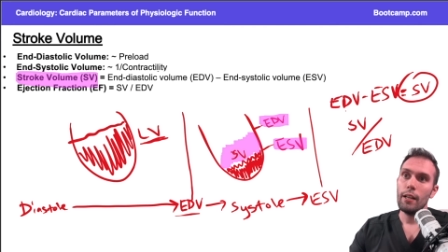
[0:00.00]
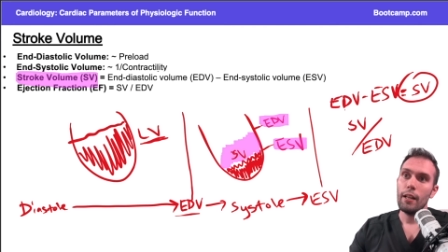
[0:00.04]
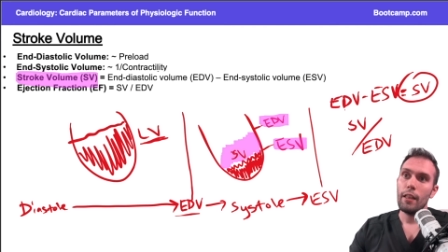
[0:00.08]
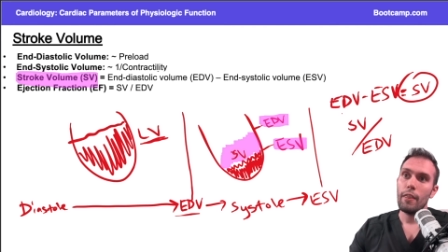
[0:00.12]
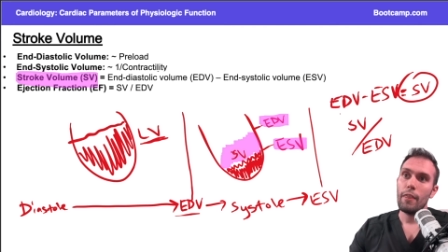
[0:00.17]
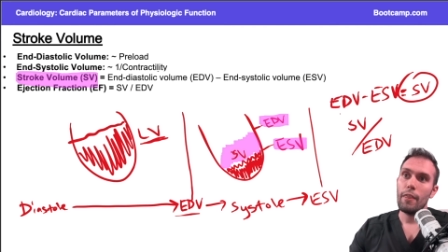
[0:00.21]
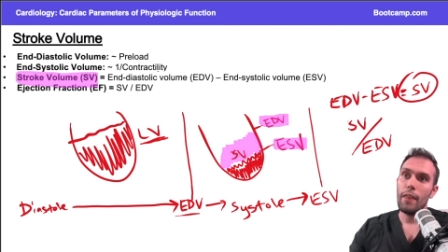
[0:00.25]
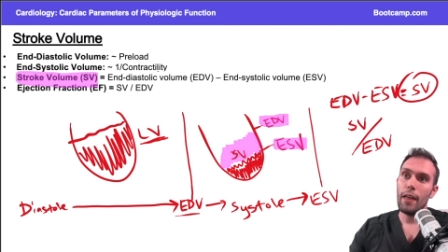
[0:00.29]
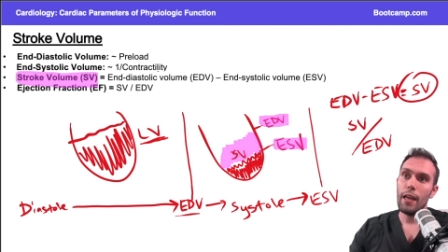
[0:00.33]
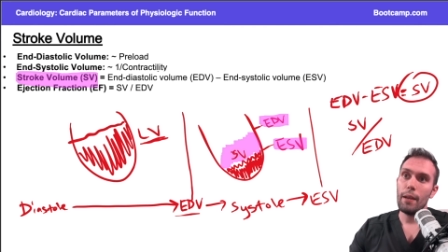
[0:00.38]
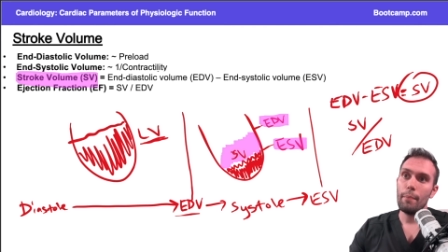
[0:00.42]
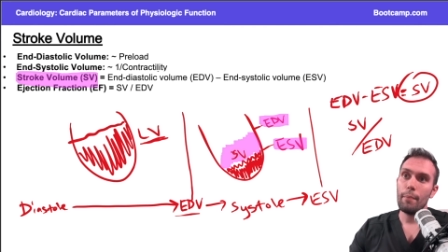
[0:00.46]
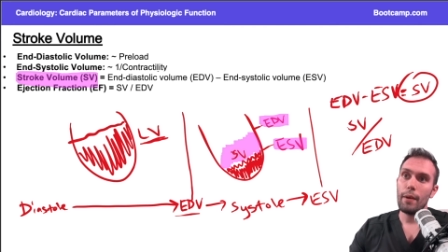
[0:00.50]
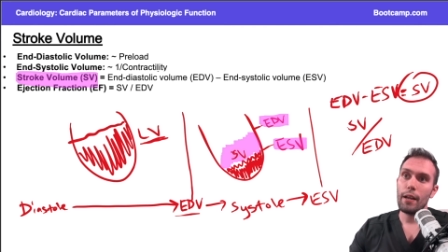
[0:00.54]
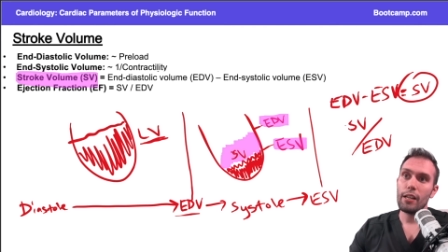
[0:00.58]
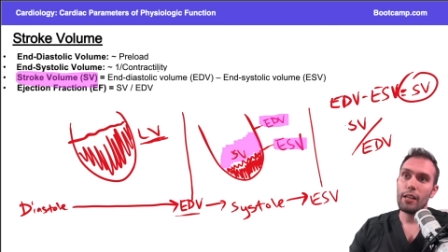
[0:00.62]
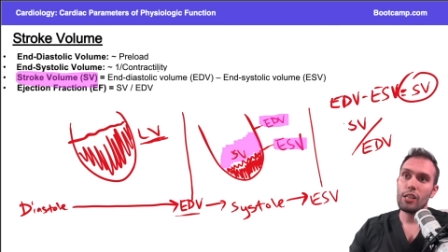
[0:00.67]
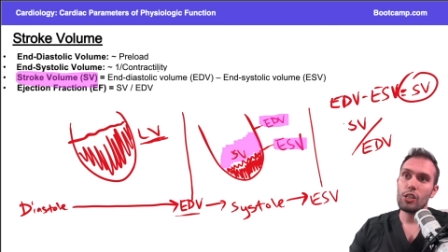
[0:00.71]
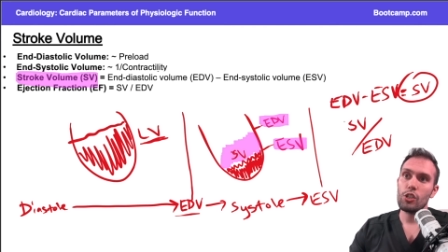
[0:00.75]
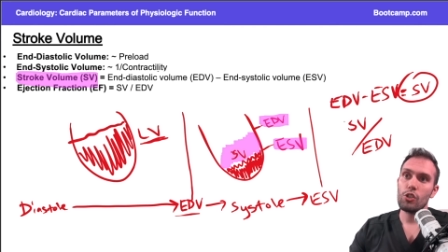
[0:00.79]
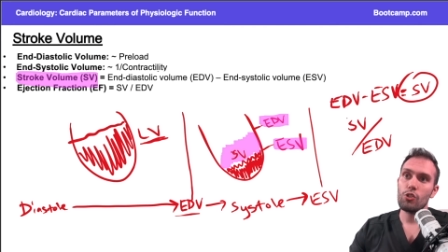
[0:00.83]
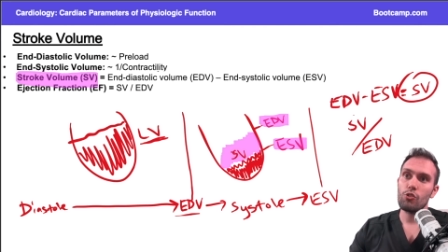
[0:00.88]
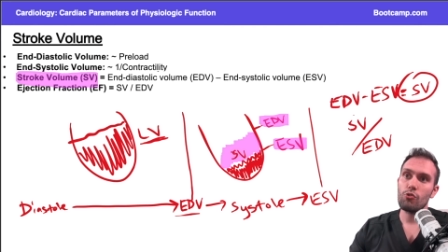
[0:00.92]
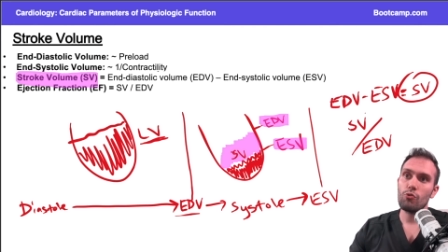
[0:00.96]
then my
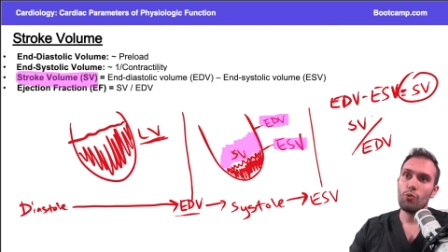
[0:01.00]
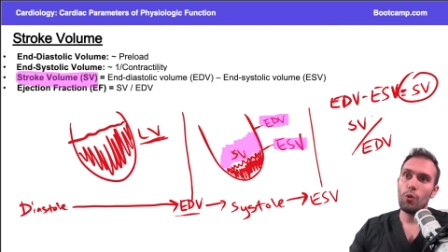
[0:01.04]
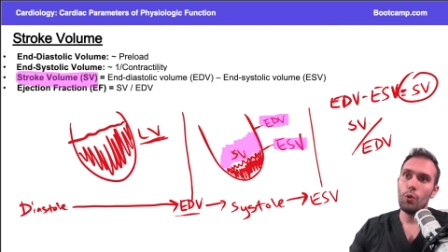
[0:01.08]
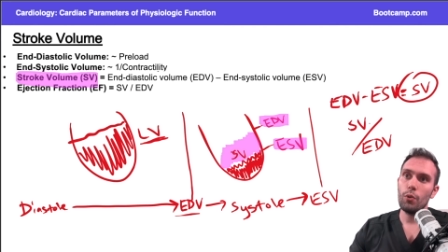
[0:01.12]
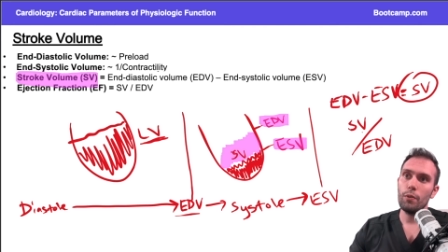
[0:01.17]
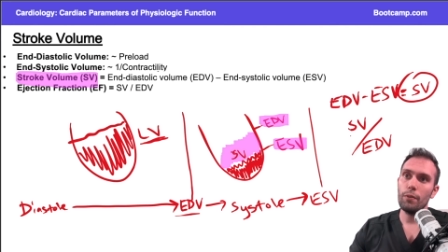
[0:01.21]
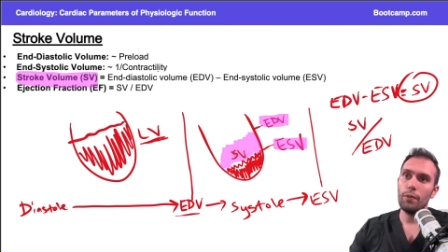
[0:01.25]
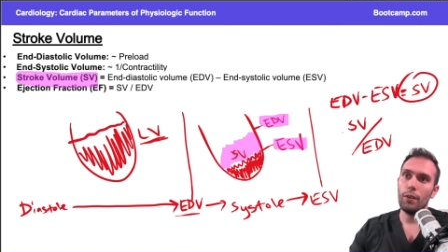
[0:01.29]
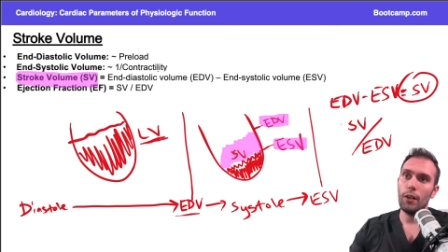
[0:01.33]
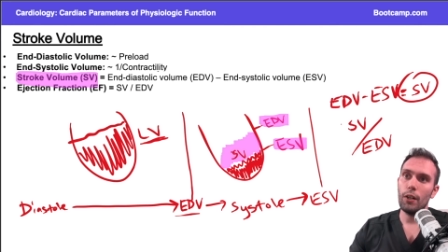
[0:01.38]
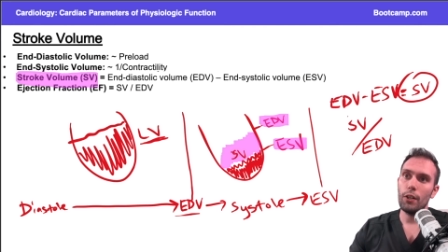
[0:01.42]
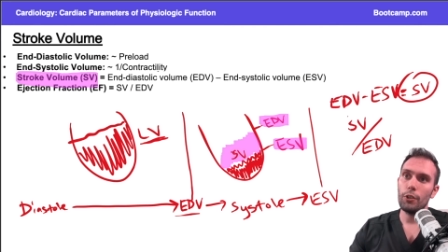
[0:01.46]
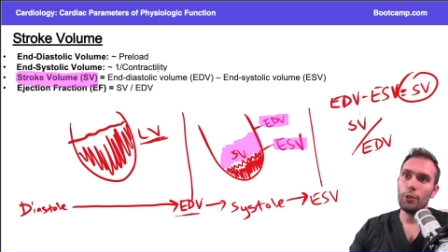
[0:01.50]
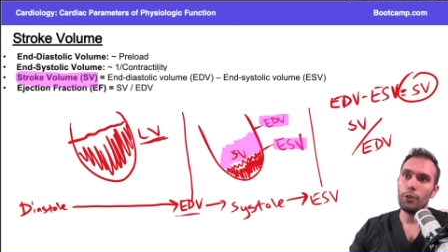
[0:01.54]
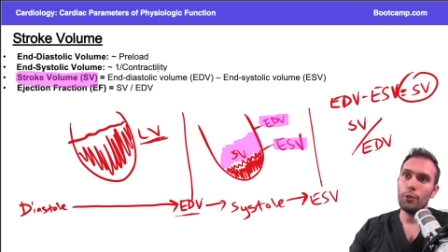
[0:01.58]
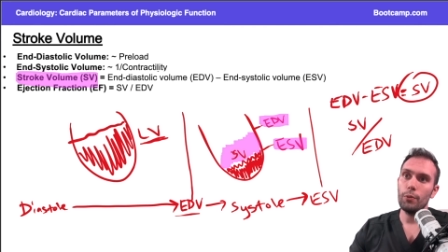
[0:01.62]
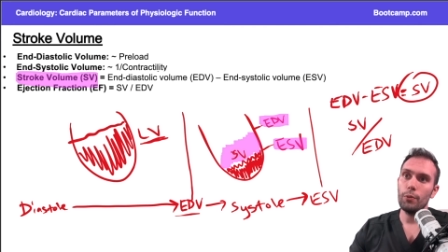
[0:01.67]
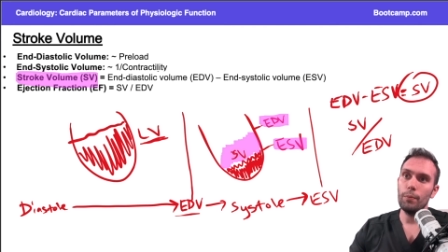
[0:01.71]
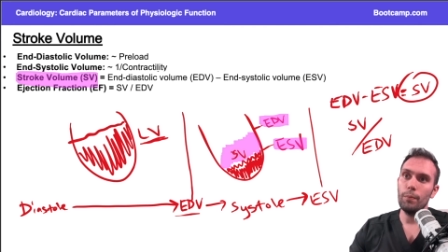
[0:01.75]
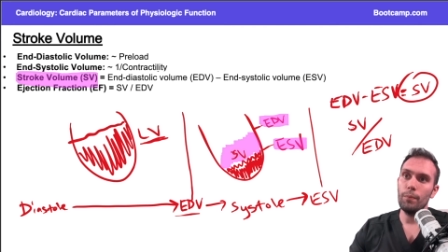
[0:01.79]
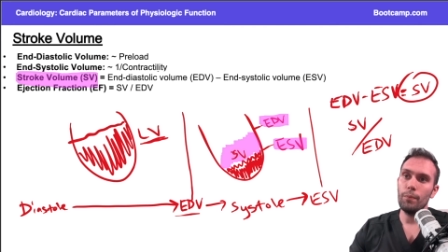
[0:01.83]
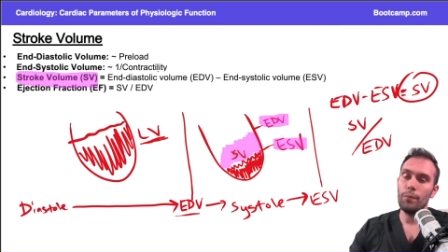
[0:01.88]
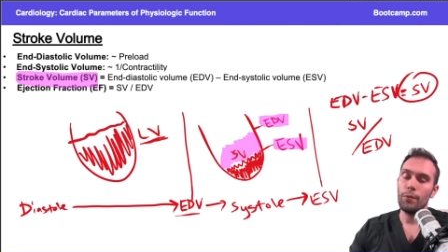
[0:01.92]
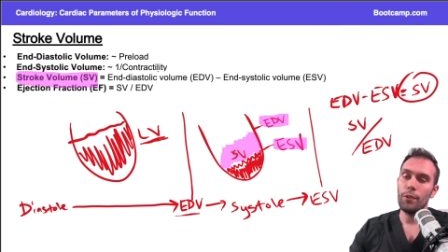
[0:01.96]
stroke
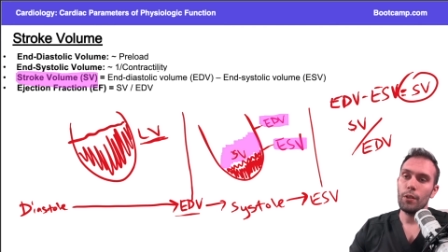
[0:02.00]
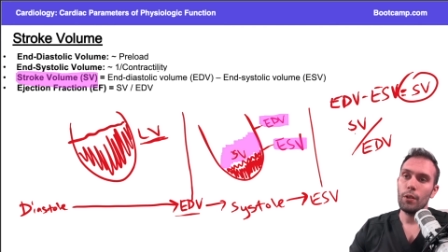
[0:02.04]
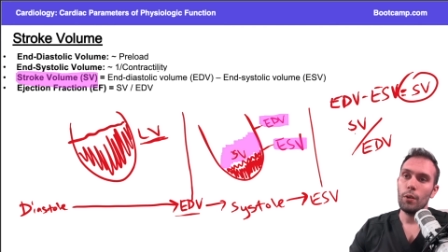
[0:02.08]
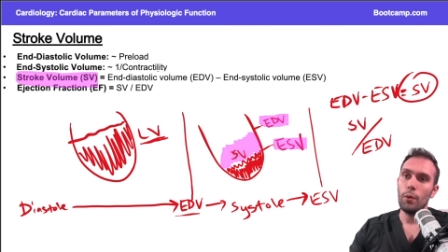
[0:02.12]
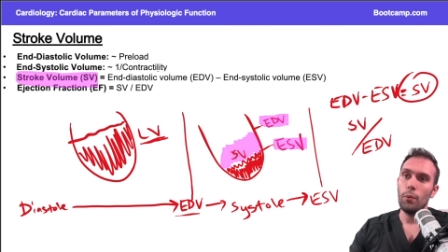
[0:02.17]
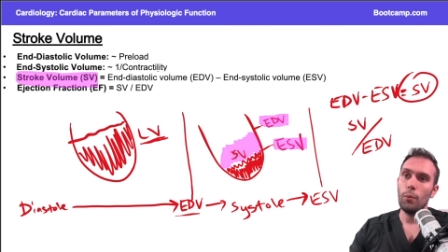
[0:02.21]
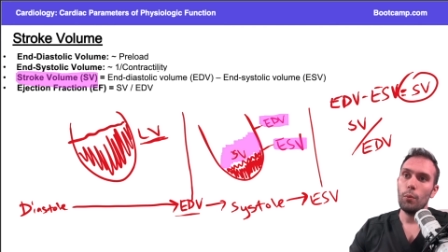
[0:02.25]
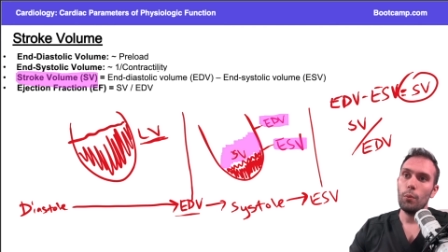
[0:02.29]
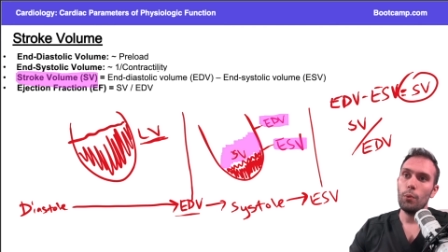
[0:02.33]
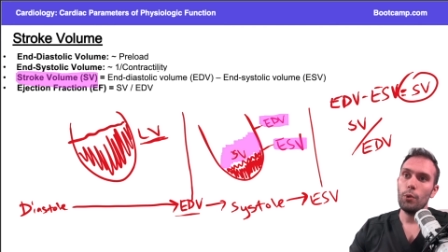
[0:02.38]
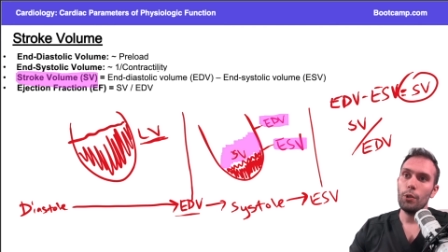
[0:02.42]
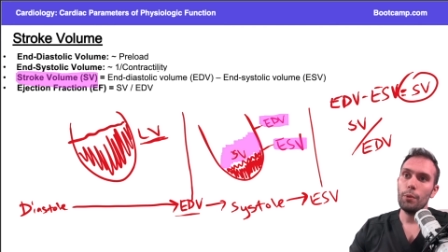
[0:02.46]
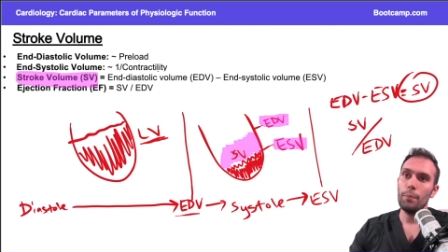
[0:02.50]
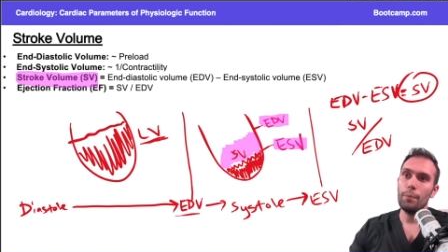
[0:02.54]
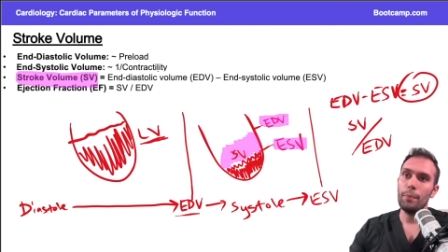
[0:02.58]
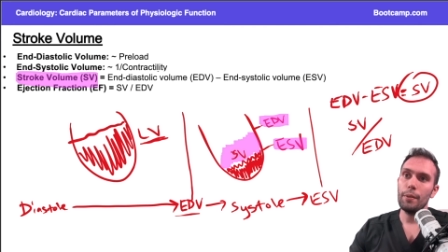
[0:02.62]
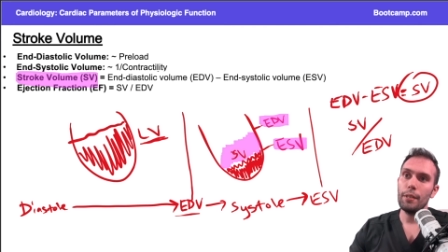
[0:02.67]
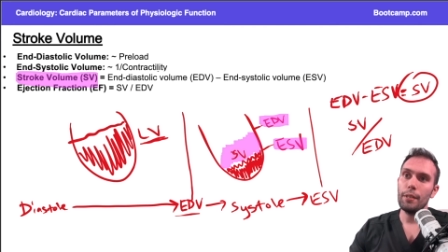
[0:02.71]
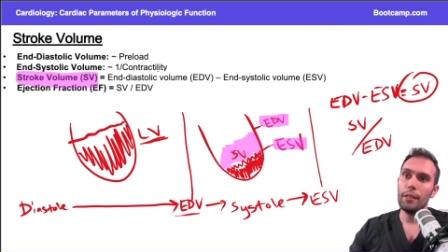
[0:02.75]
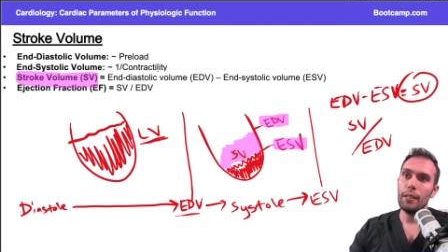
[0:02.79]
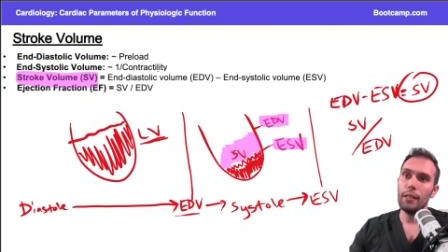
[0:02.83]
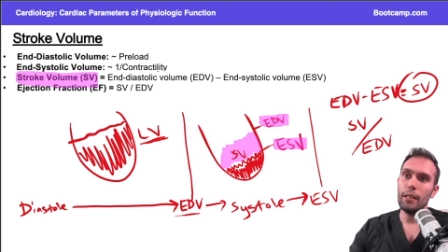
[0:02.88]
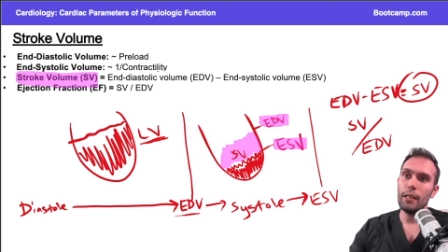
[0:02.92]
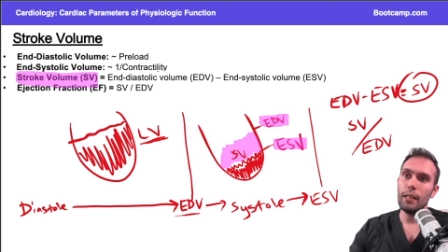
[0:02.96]
volume would
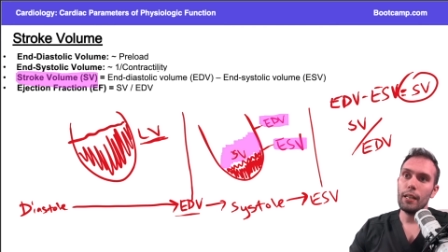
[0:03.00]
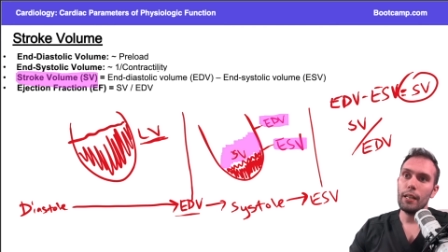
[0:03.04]
be